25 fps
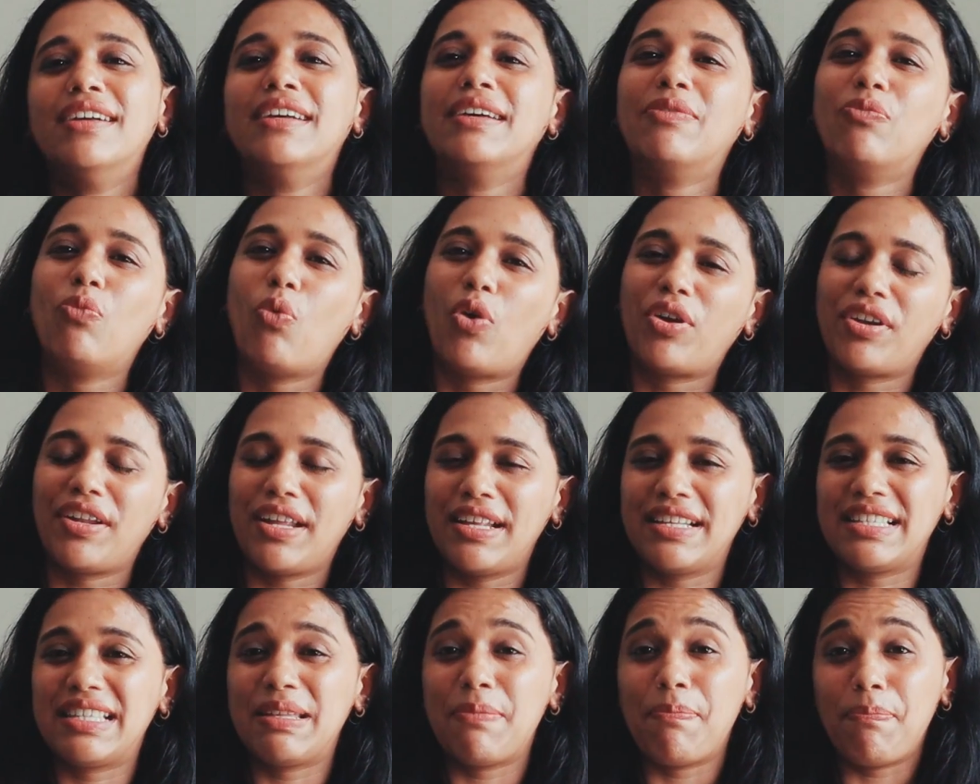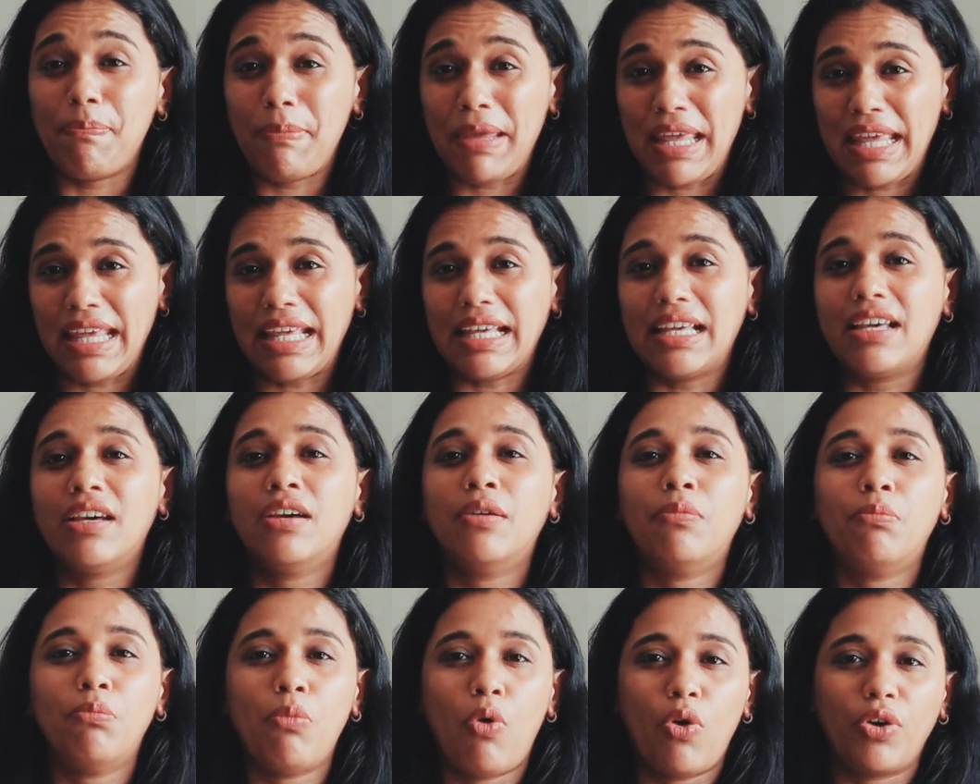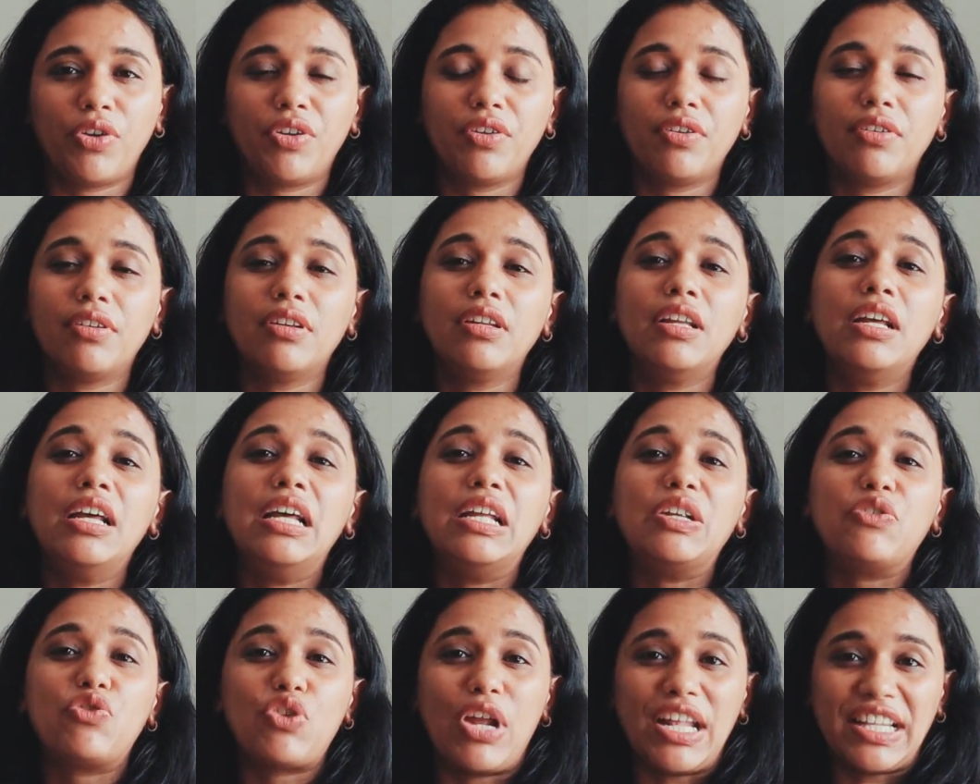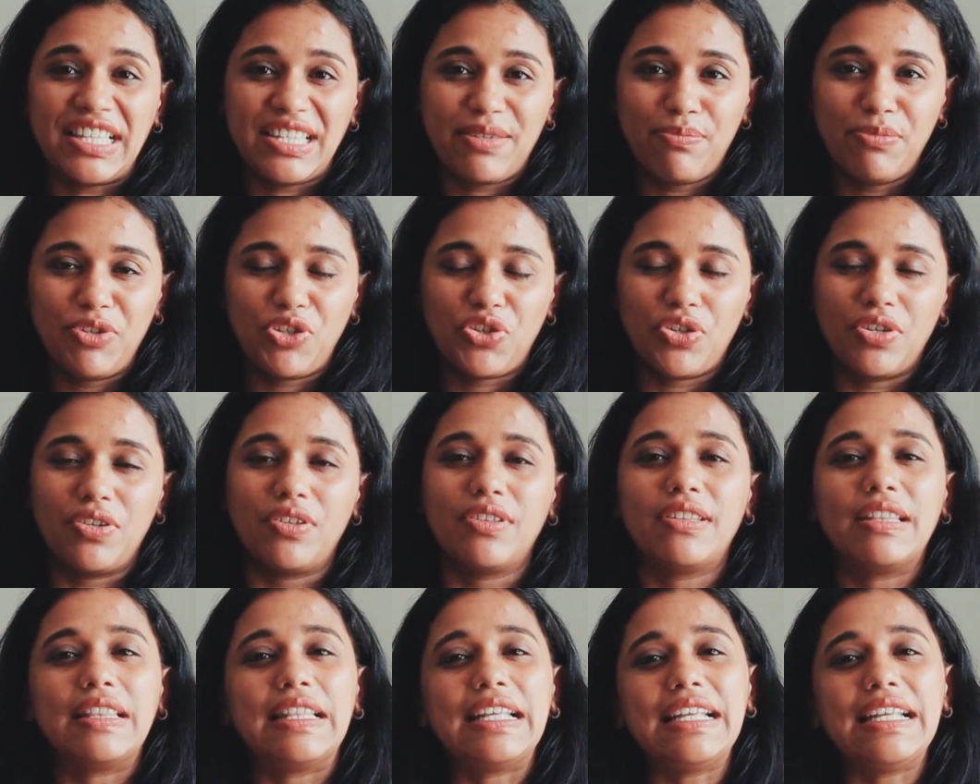What is the make, model, transmission?